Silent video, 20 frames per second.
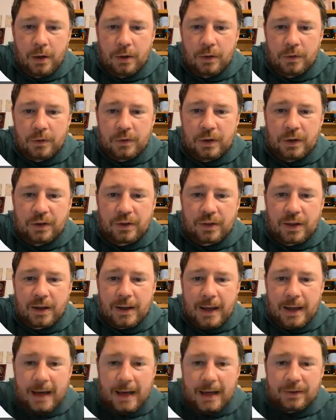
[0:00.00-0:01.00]
Since the
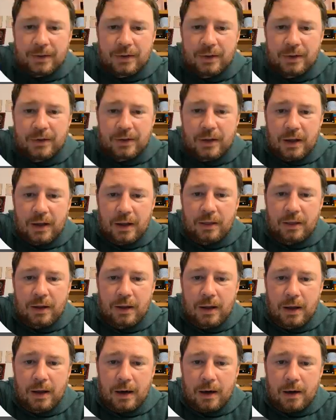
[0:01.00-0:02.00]
gases in
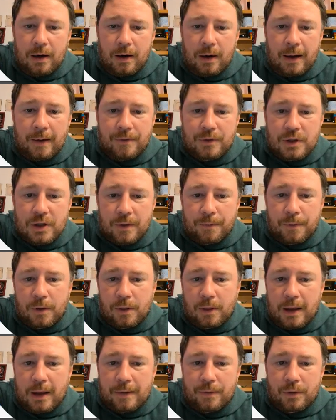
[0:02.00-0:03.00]
the air have
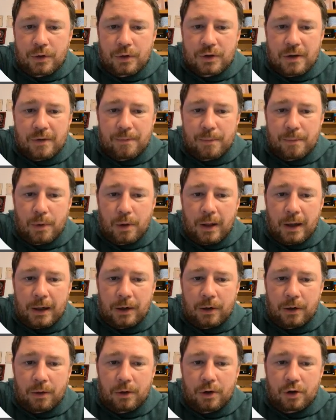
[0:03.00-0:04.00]
different levels of
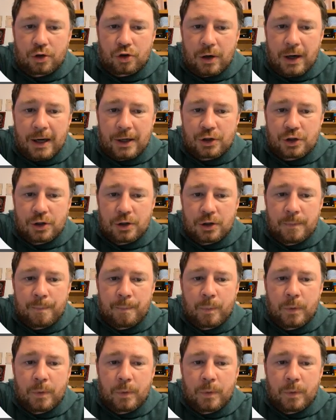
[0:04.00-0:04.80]
molecular attraction,